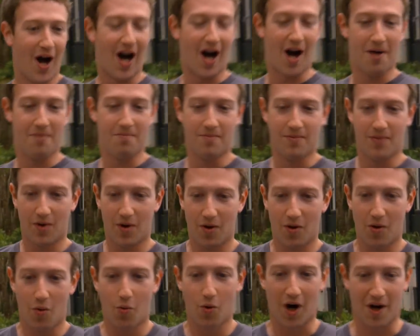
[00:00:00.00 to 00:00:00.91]
Um,
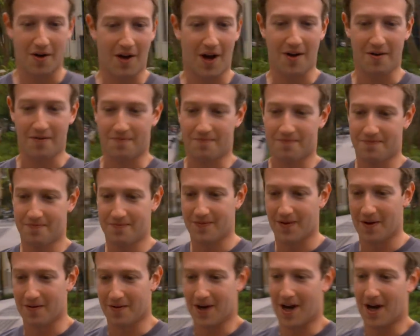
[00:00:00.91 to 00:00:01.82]
well, I, I,
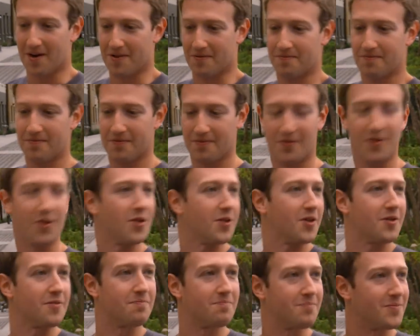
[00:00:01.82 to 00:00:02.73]
I mean, I
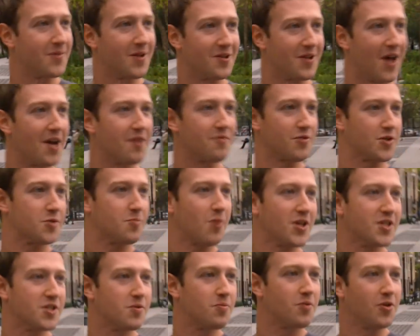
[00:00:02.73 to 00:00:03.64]
feel a, a lot of
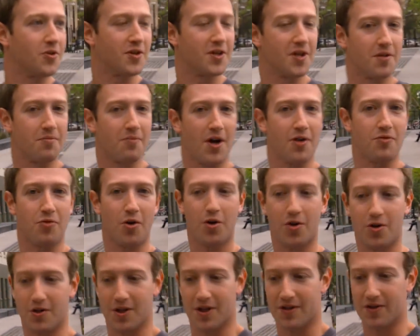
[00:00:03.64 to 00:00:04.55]
responsibility in my
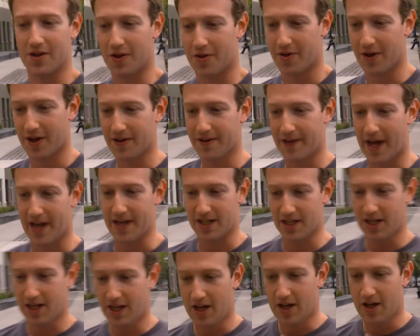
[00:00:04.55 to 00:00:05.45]
role, and the thing that
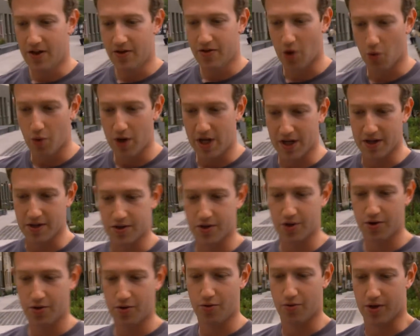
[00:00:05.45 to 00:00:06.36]
that we can
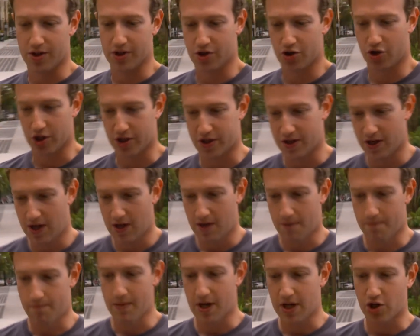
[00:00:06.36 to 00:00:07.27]
do is just
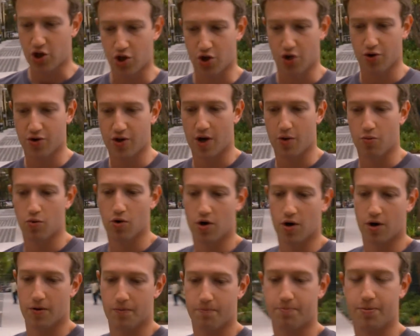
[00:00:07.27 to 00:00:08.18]
make sure that
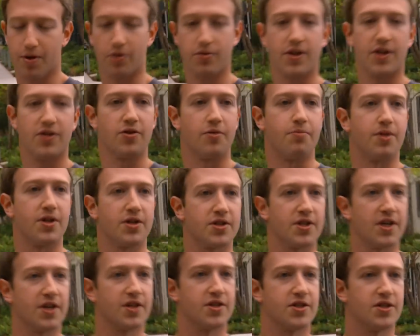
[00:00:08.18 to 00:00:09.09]
we're building the
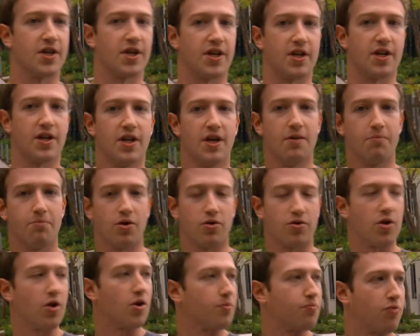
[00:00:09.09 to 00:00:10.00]
business and
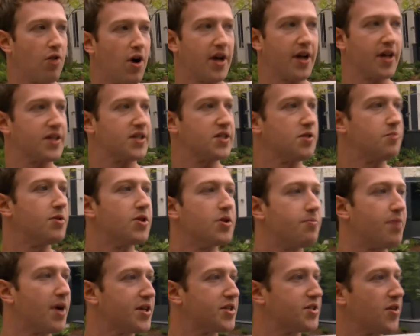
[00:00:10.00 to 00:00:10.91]
building our products to be
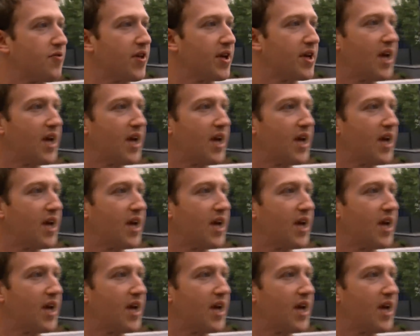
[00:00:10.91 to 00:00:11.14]
the best that